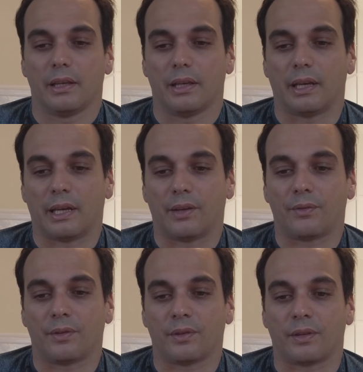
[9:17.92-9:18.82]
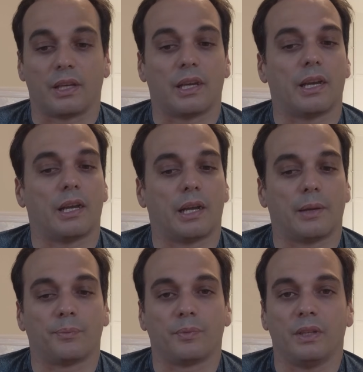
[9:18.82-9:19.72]
Yeah,
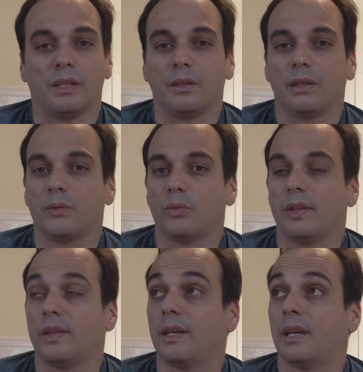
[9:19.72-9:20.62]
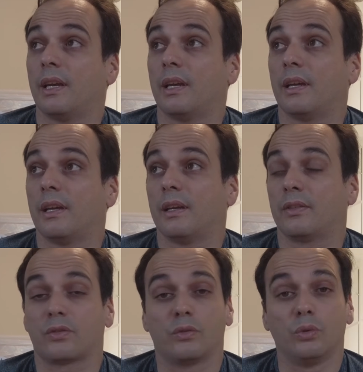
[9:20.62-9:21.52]
I'm dealing with
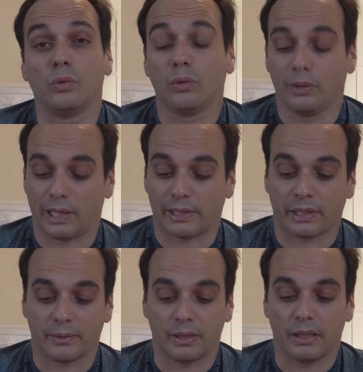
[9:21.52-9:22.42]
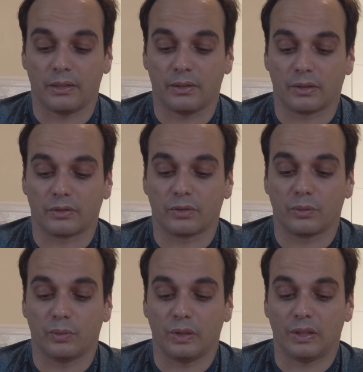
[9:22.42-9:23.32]
school, and I'm dealing also
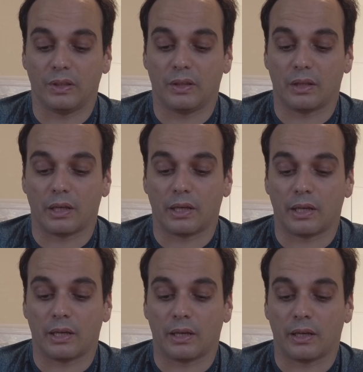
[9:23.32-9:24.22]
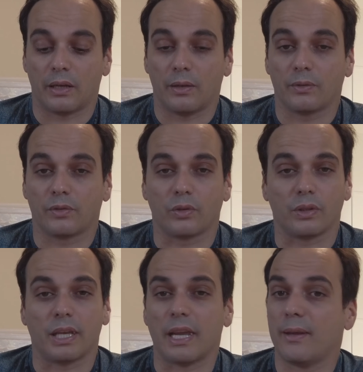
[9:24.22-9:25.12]
with some
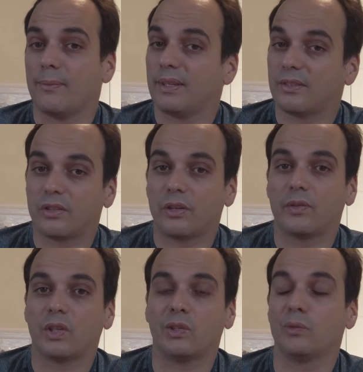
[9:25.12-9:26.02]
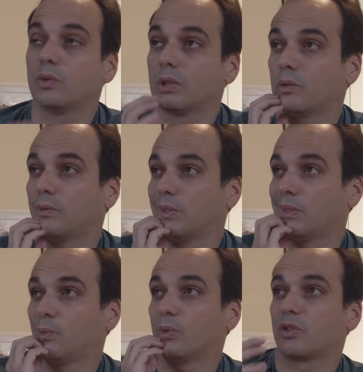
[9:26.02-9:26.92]
gaming service. You want to
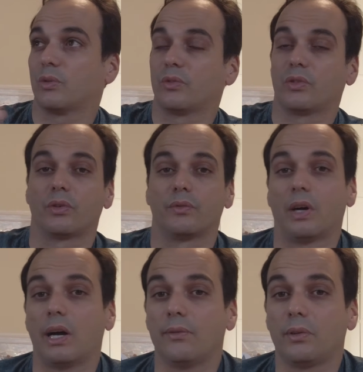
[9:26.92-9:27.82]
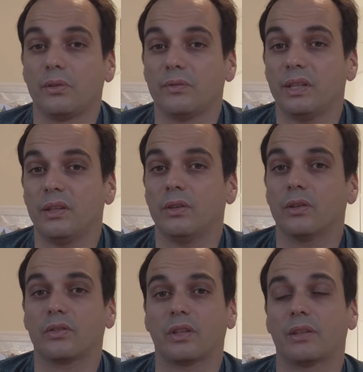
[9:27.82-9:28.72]
watch some survival
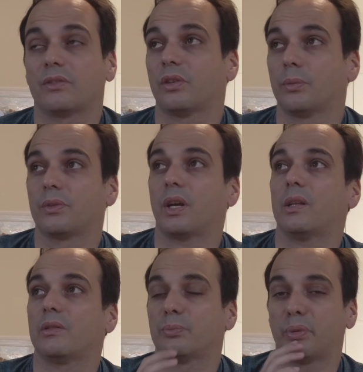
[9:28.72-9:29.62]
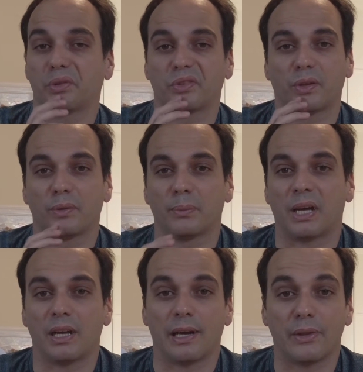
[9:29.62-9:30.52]
videos I sometimes post on
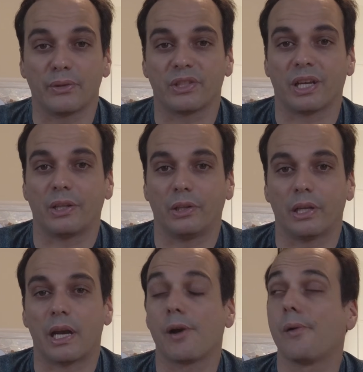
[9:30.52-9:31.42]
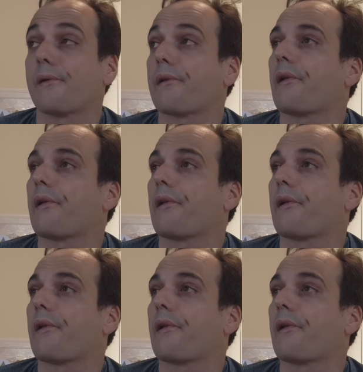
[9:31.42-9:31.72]
my other channel now.